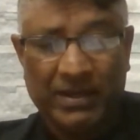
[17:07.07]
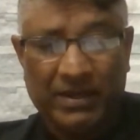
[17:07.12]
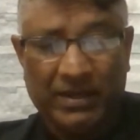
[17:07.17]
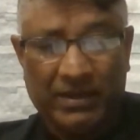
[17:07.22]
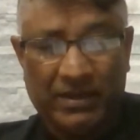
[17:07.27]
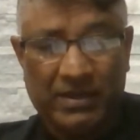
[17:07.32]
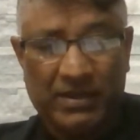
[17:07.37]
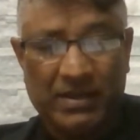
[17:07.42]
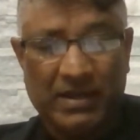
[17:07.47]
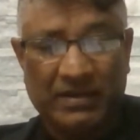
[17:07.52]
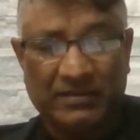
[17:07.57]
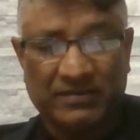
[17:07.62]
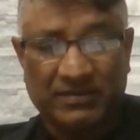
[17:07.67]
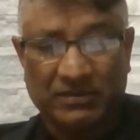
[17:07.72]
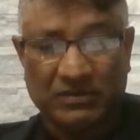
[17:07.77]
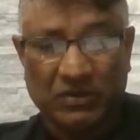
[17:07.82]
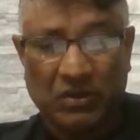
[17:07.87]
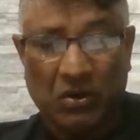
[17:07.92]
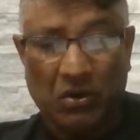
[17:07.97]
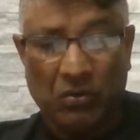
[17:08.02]
He has a
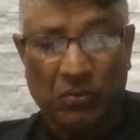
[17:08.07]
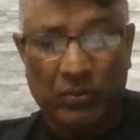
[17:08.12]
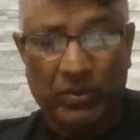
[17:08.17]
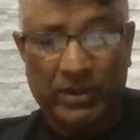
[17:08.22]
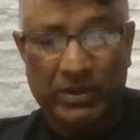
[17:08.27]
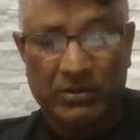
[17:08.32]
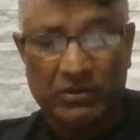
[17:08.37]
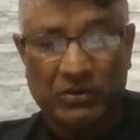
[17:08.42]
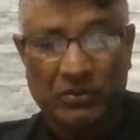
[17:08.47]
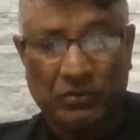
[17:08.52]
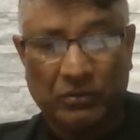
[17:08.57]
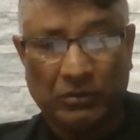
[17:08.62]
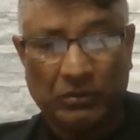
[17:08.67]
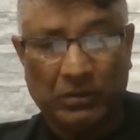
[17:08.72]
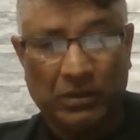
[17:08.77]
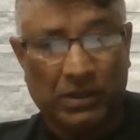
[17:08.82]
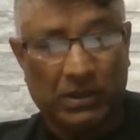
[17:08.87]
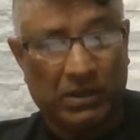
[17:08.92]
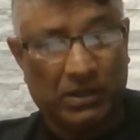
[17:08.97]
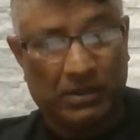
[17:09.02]
long way to
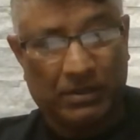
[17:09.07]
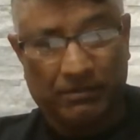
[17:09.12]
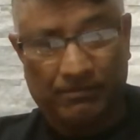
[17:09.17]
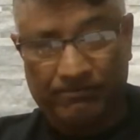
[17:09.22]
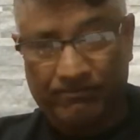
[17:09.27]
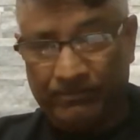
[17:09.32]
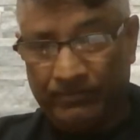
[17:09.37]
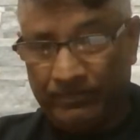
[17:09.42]
go.